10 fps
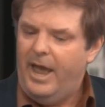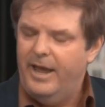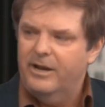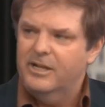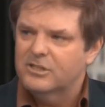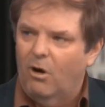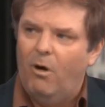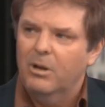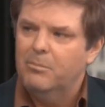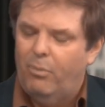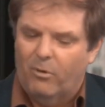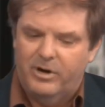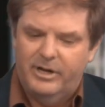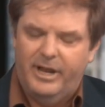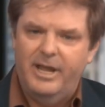and it's all
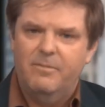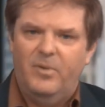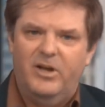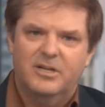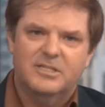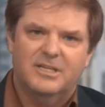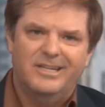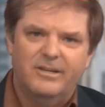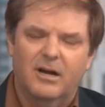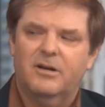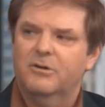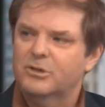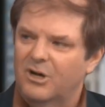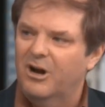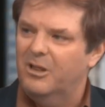important, again, because
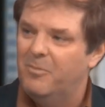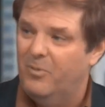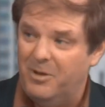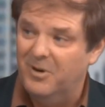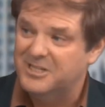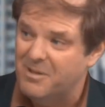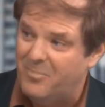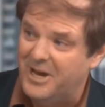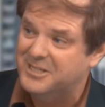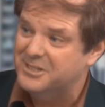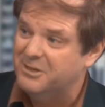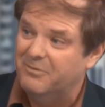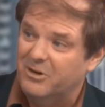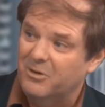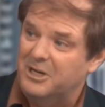conductors are pretty much the basis
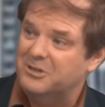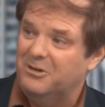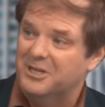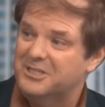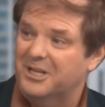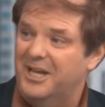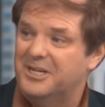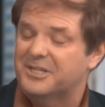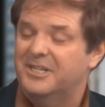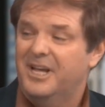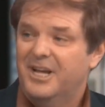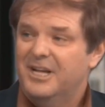of your electrical installation.